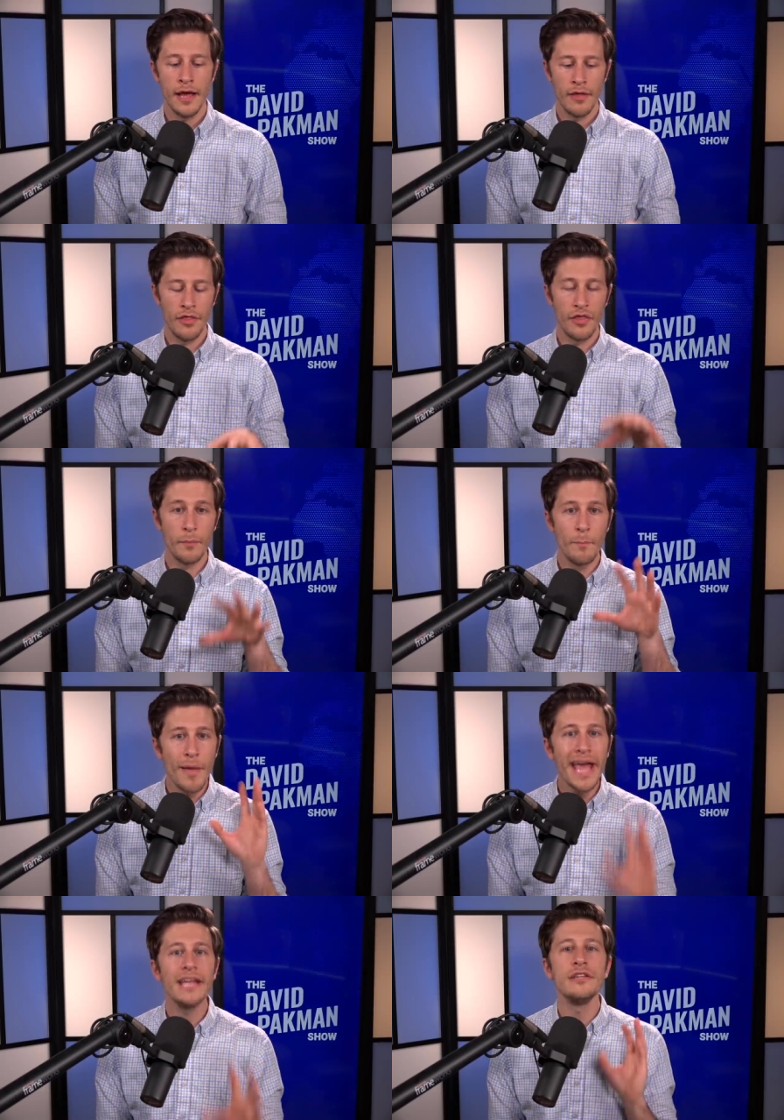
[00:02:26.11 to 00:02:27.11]
The
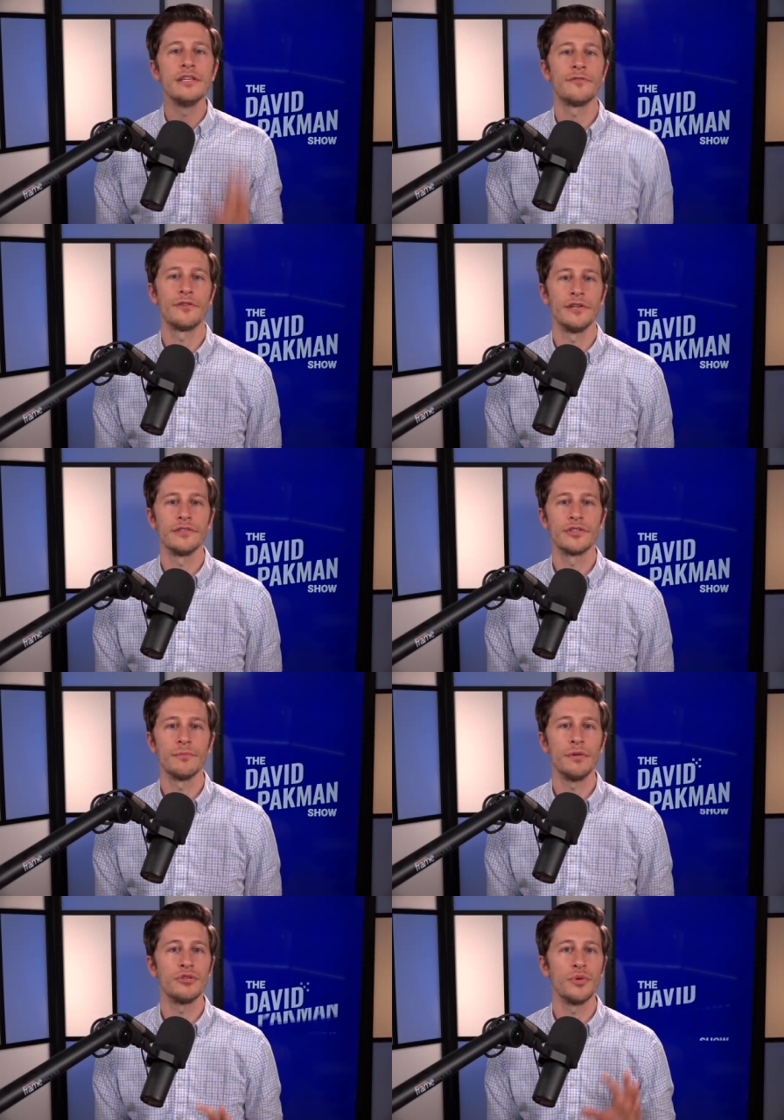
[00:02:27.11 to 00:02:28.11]
main difference
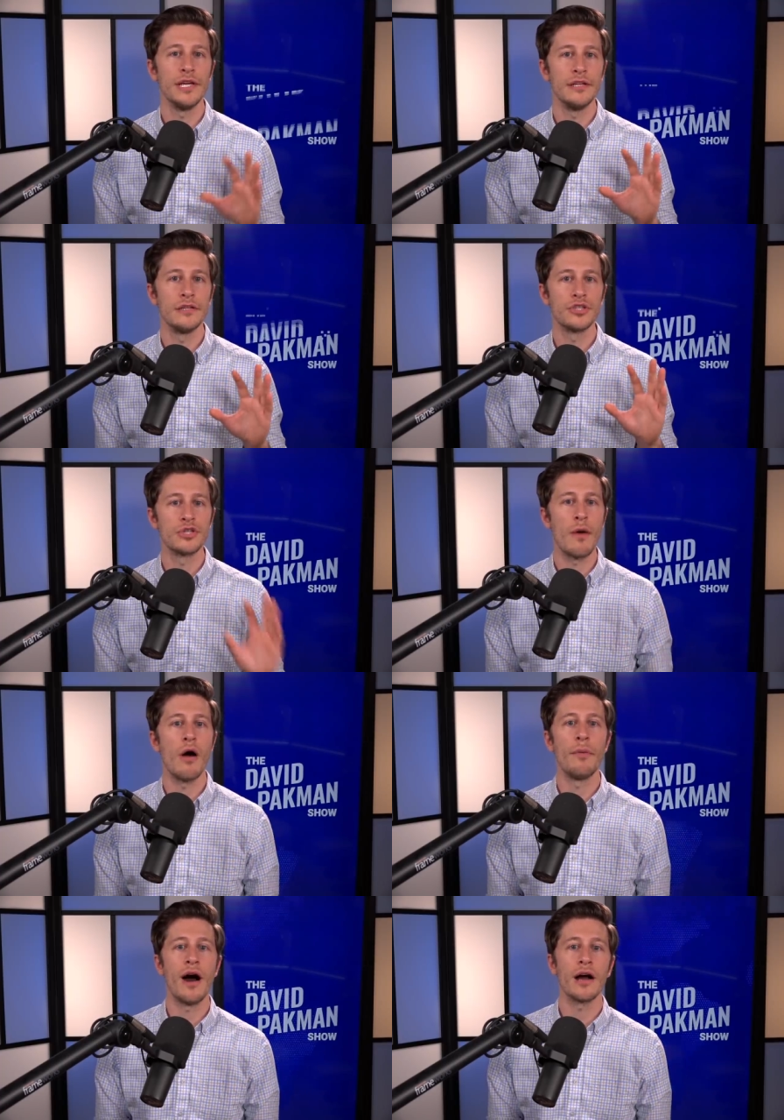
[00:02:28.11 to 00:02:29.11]
between
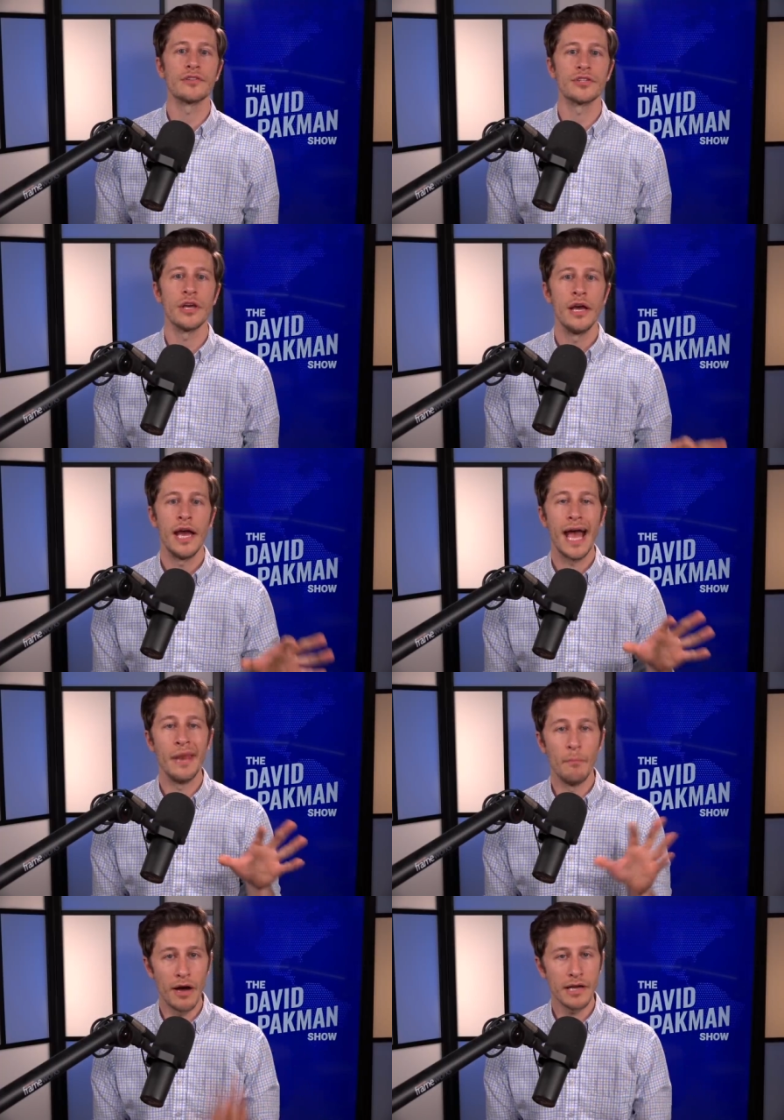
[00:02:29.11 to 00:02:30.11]
smallpox
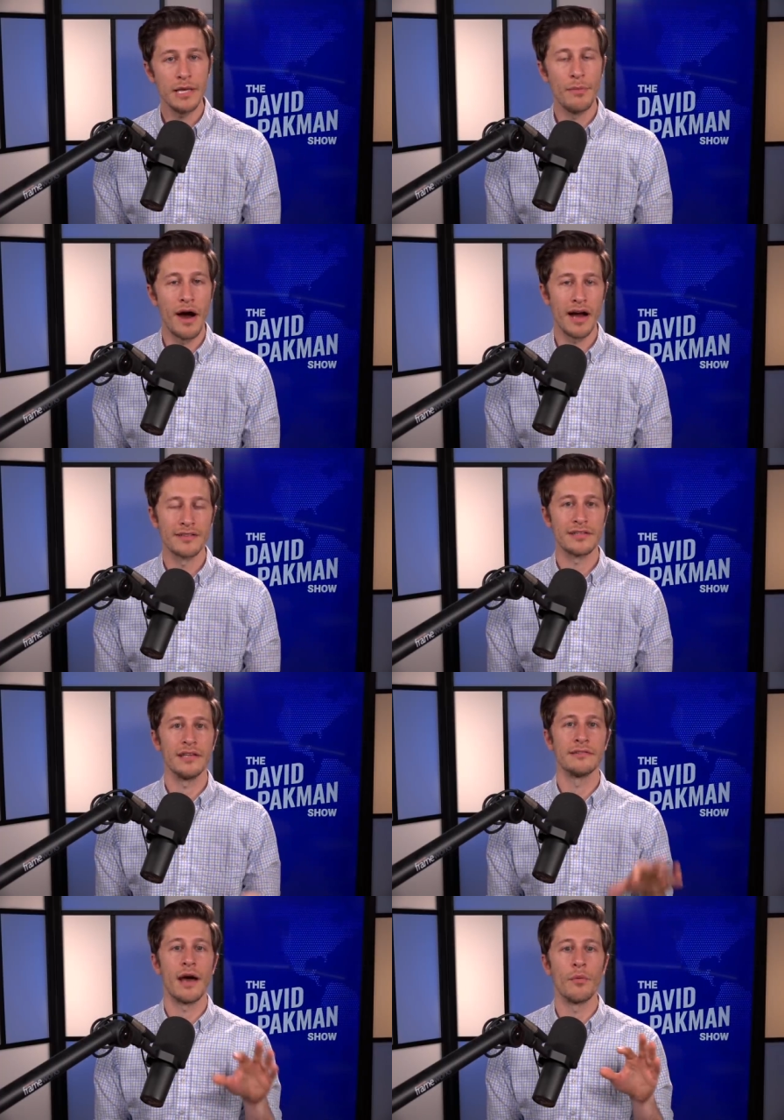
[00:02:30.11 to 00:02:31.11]
and monkeypox
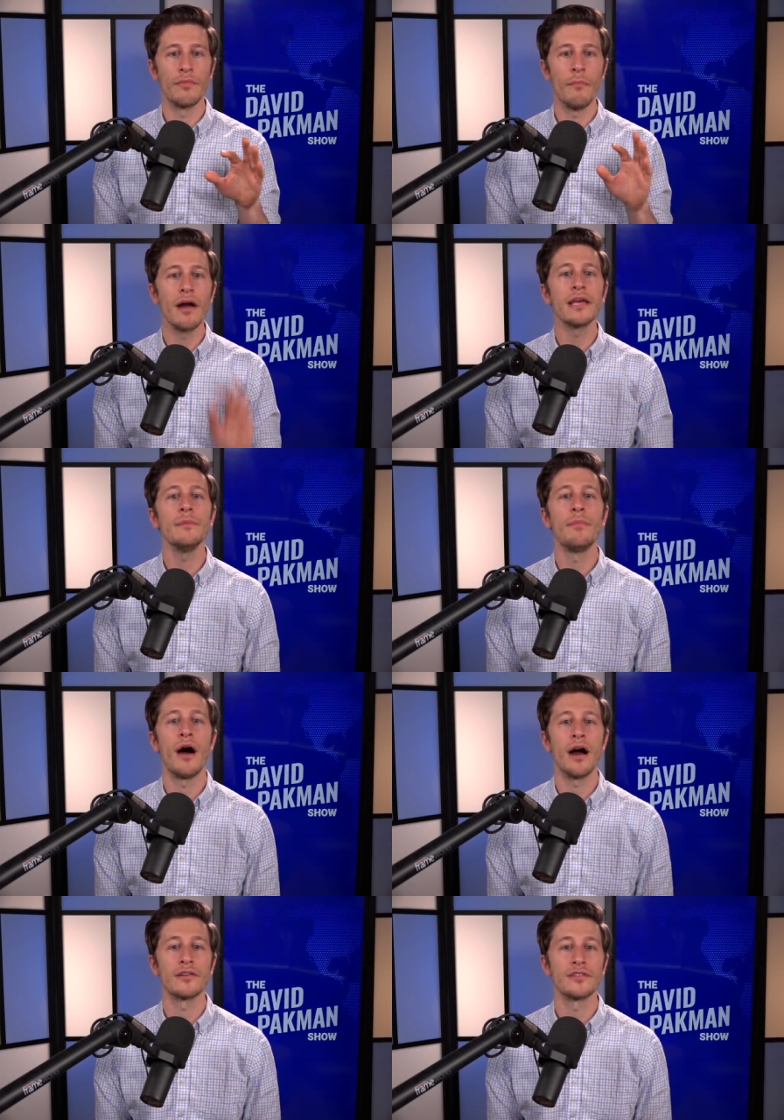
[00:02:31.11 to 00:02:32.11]
is that with
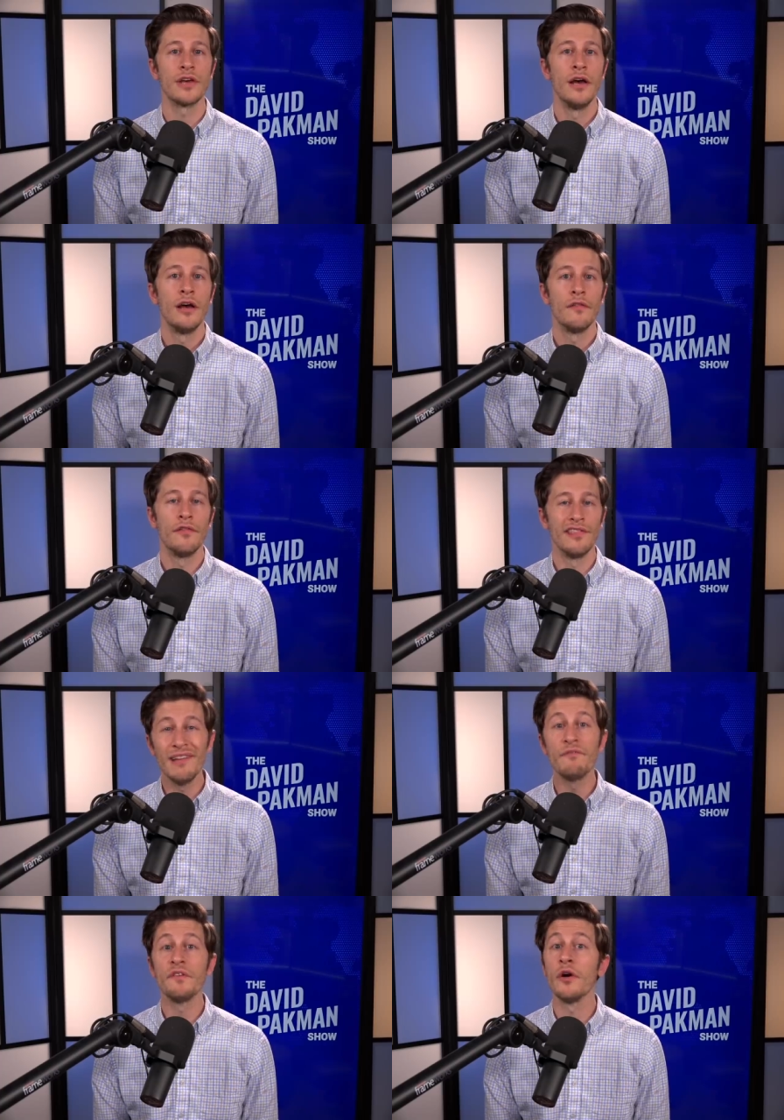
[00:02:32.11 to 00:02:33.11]
monkeypox, the
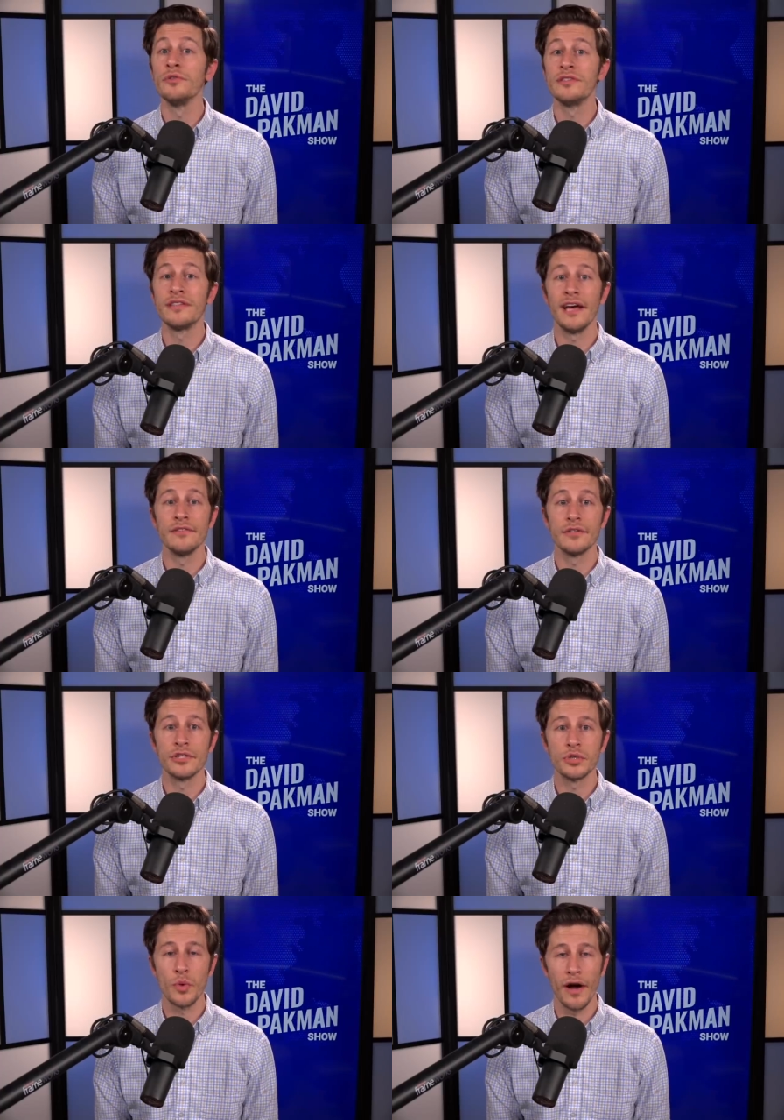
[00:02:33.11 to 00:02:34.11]
lymph nodes tend to
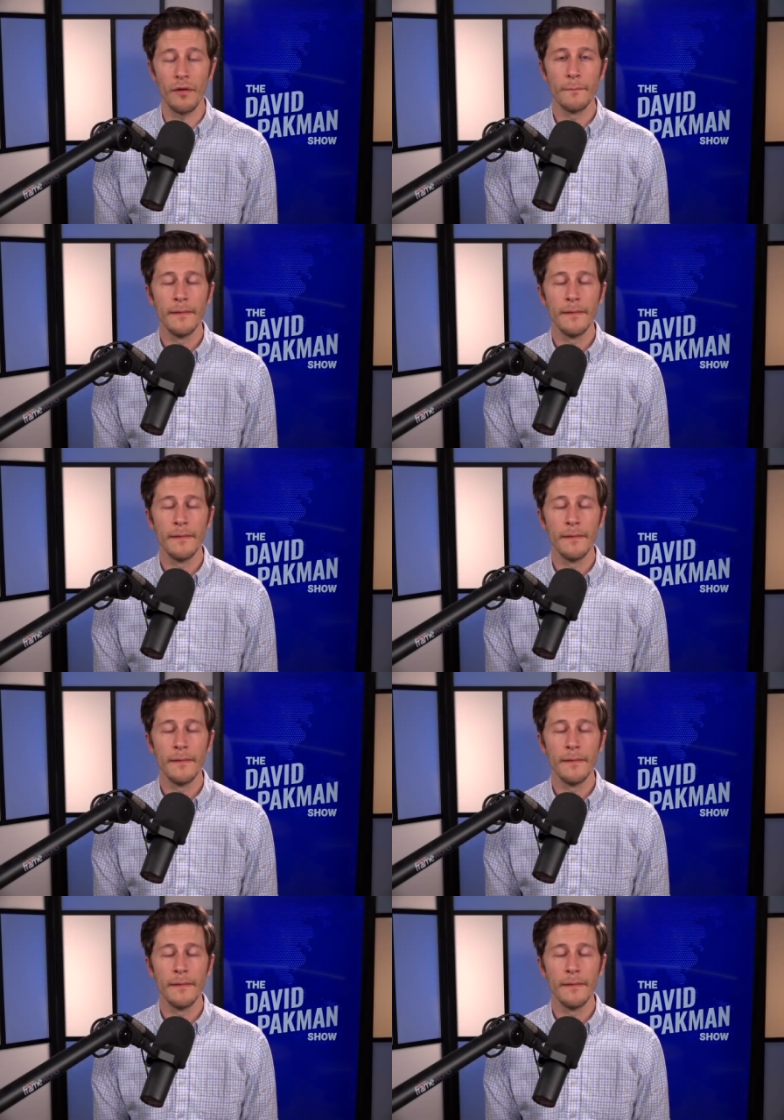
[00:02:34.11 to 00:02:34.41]
swell.